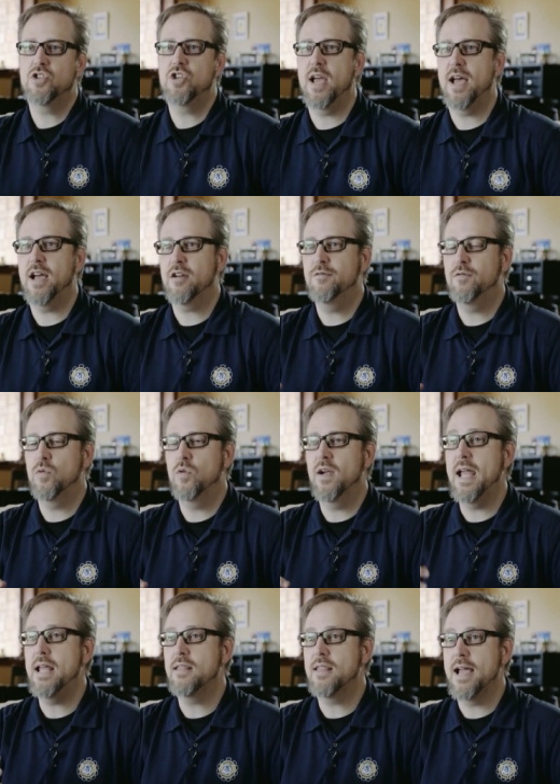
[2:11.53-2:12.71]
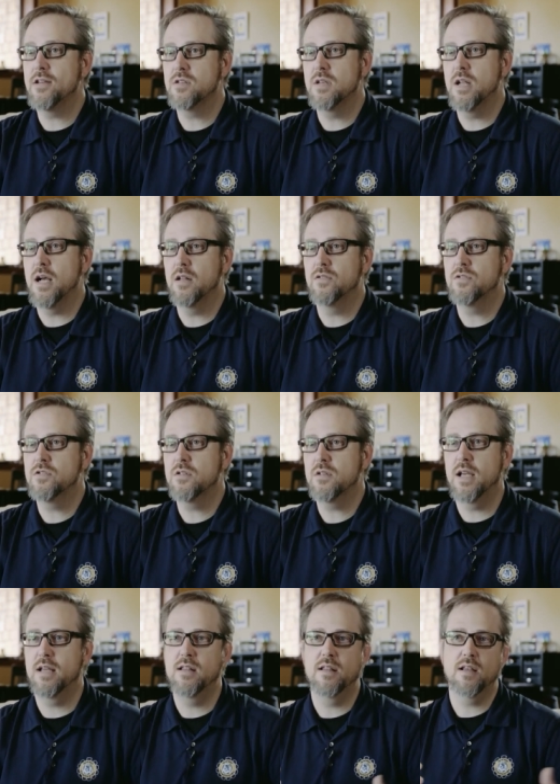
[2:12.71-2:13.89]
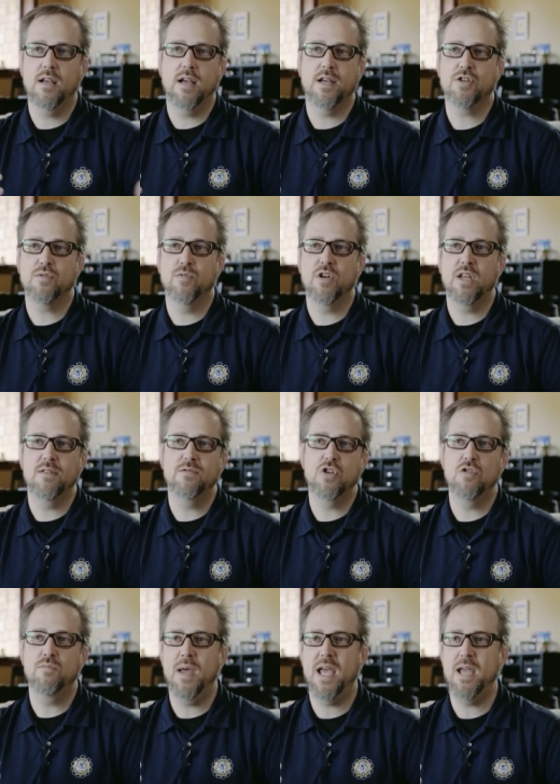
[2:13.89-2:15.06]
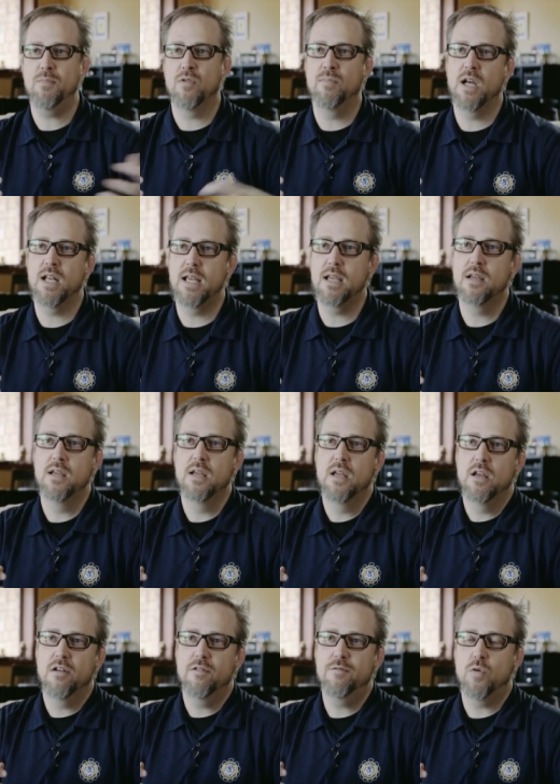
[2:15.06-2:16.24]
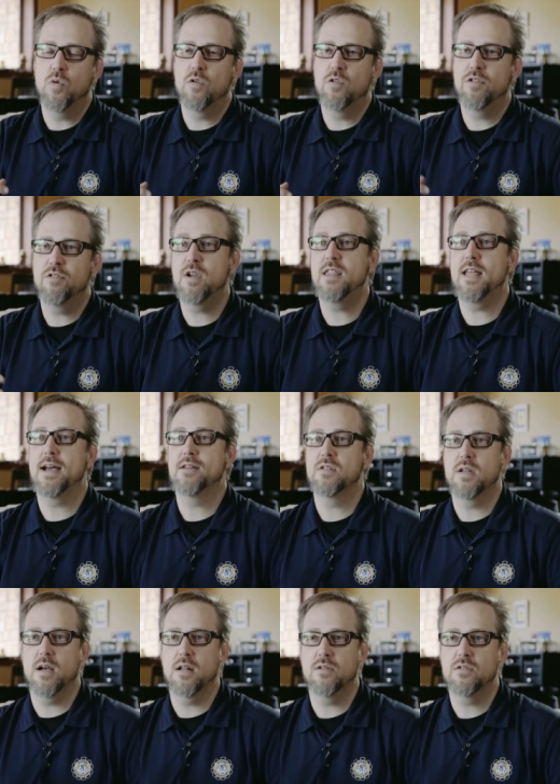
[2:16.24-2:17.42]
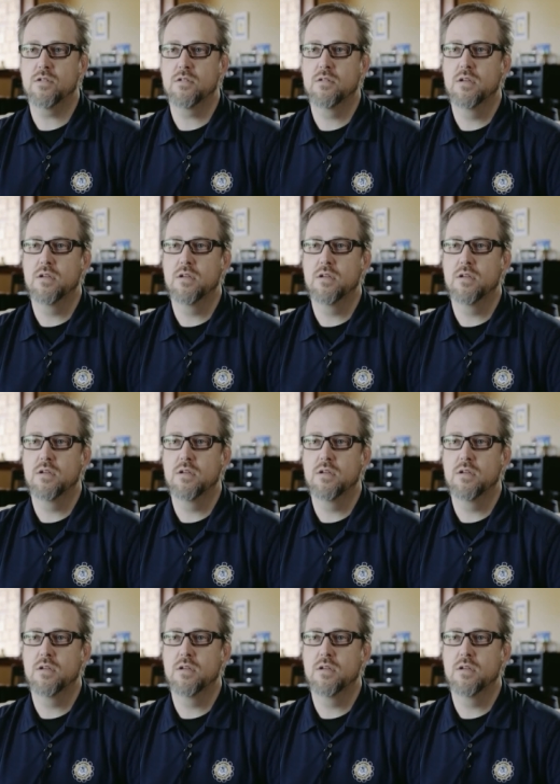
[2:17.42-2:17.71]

check for $8,000 and then the customer gives you paper money for $3,000.